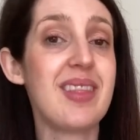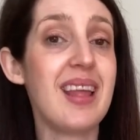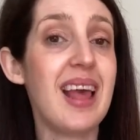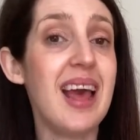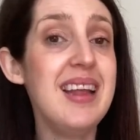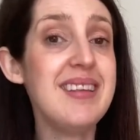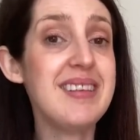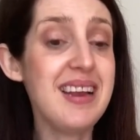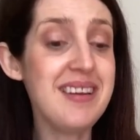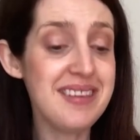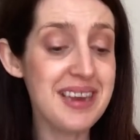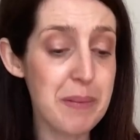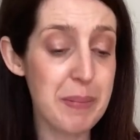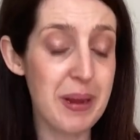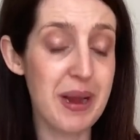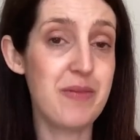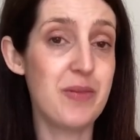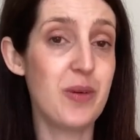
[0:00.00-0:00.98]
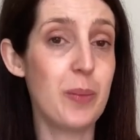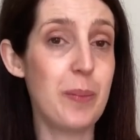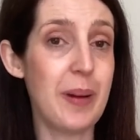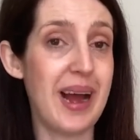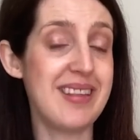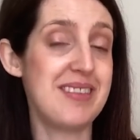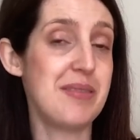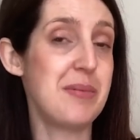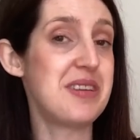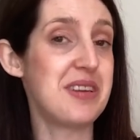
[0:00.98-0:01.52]
And it's actually a big four
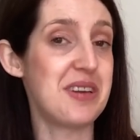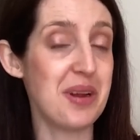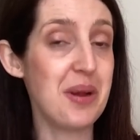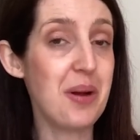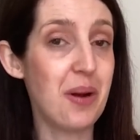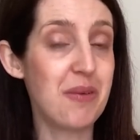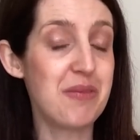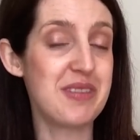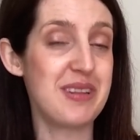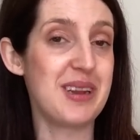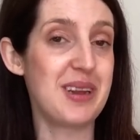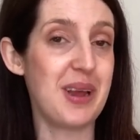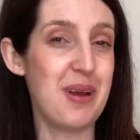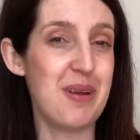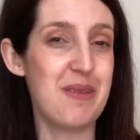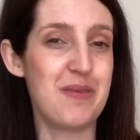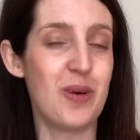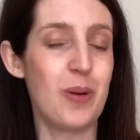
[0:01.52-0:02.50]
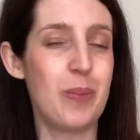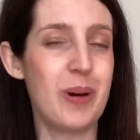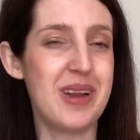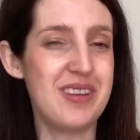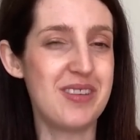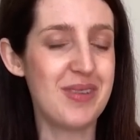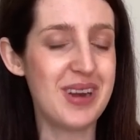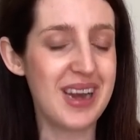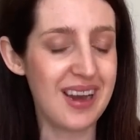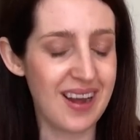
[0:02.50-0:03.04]
pattern, which I don't often go for, but I
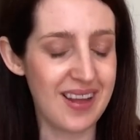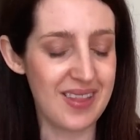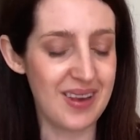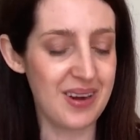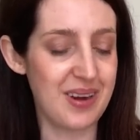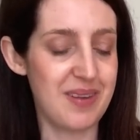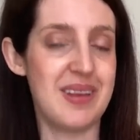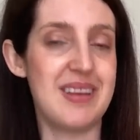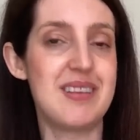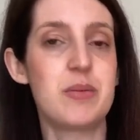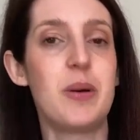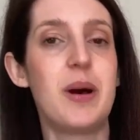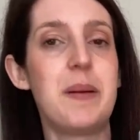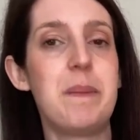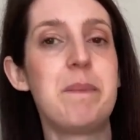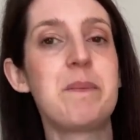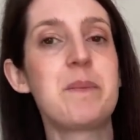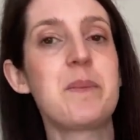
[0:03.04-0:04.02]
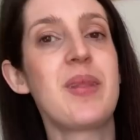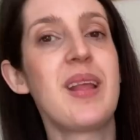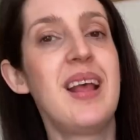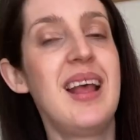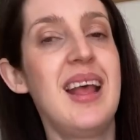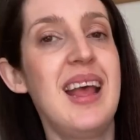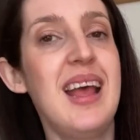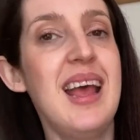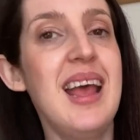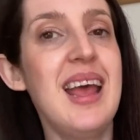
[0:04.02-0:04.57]
just really like the look of this one.
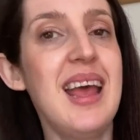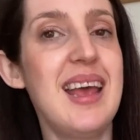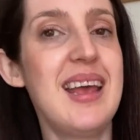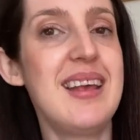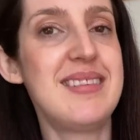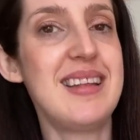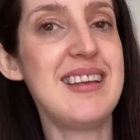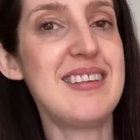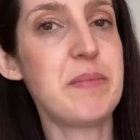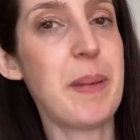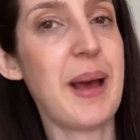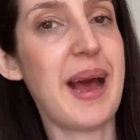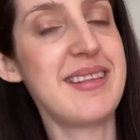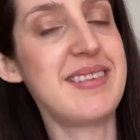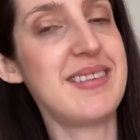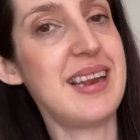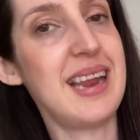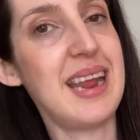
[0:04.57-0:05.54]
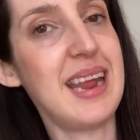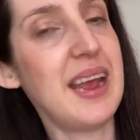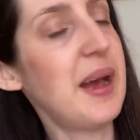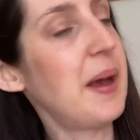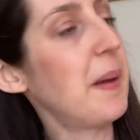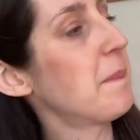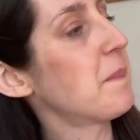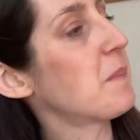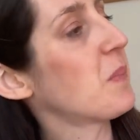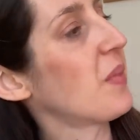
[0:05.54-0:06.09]
It is this pattern
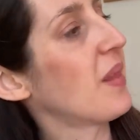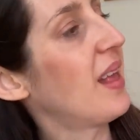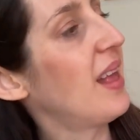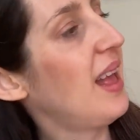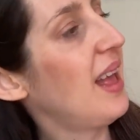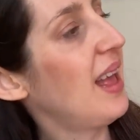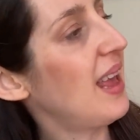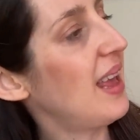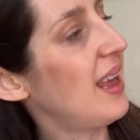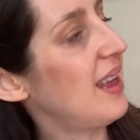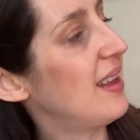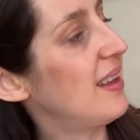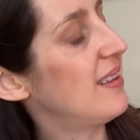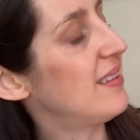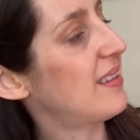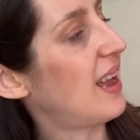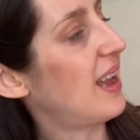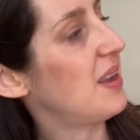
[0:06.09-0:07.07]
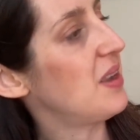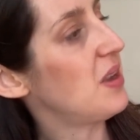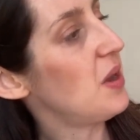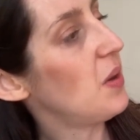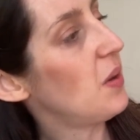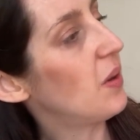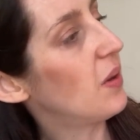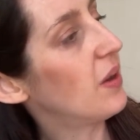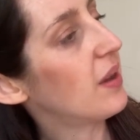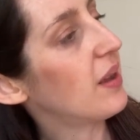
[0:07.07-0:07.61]
here. It is a
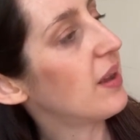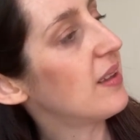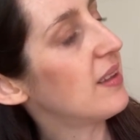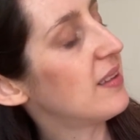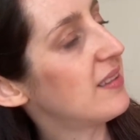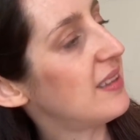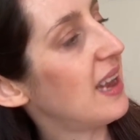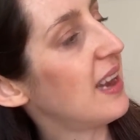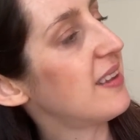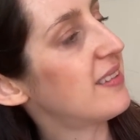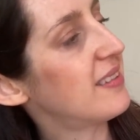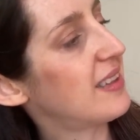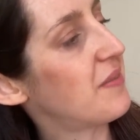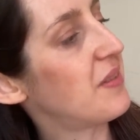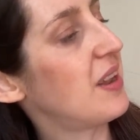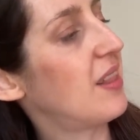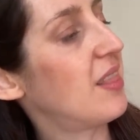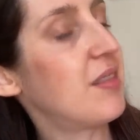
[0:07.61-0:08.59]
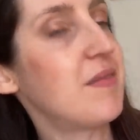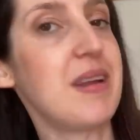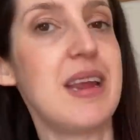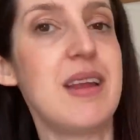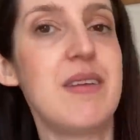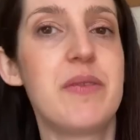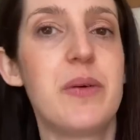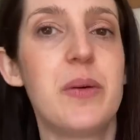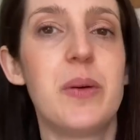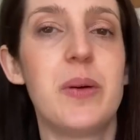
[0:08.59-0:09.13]
new look
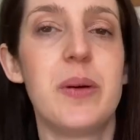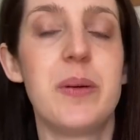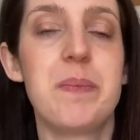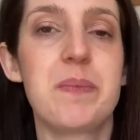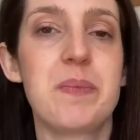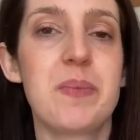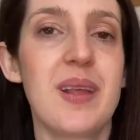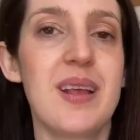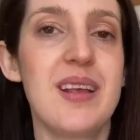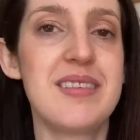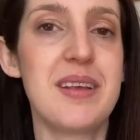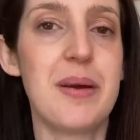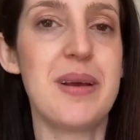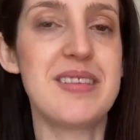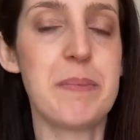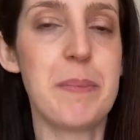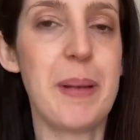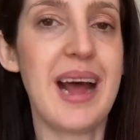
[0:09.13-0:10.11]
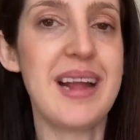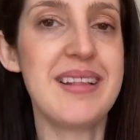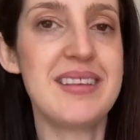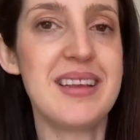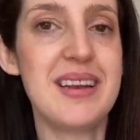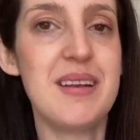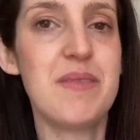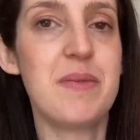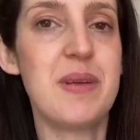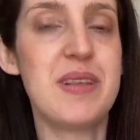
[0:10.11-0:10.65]
6734. So it's a
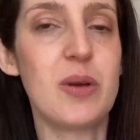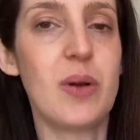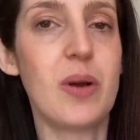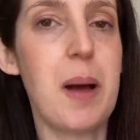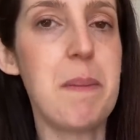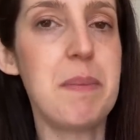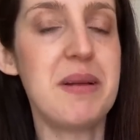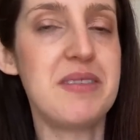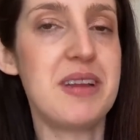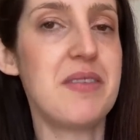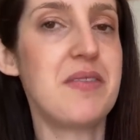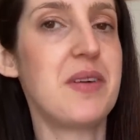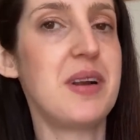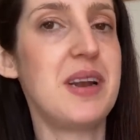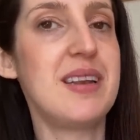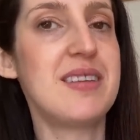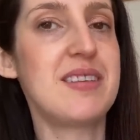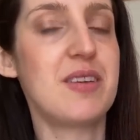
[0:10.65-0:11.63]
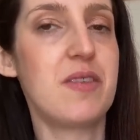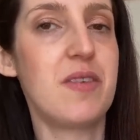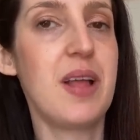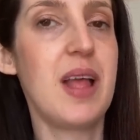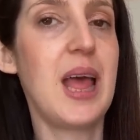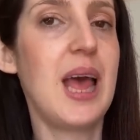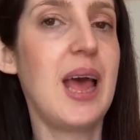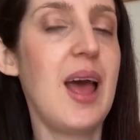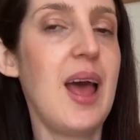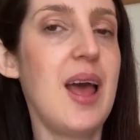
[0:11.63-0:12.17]
pattern, it's got a couple of different sort of
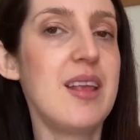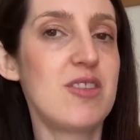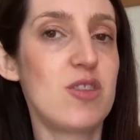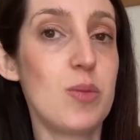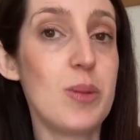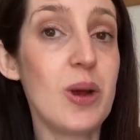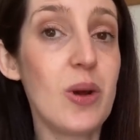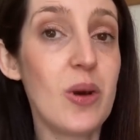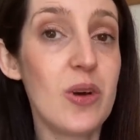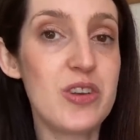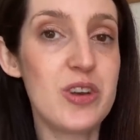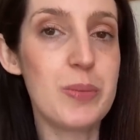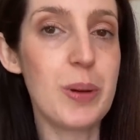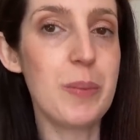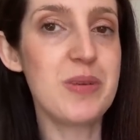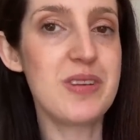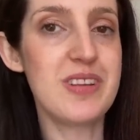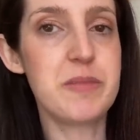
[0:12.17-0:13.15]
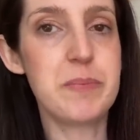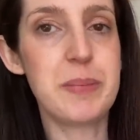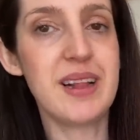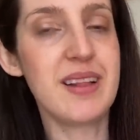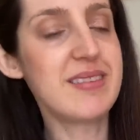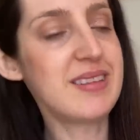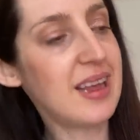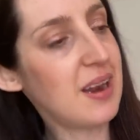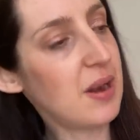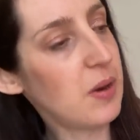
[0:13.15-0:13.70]
swimming costume options
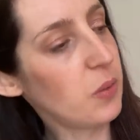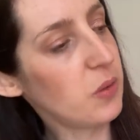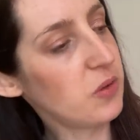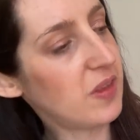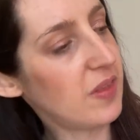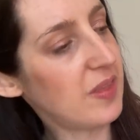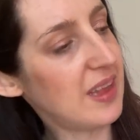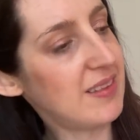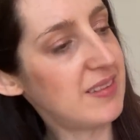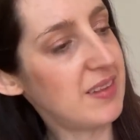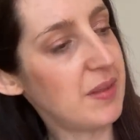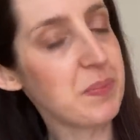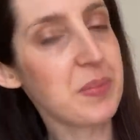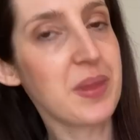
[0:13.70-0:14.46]
built in and also this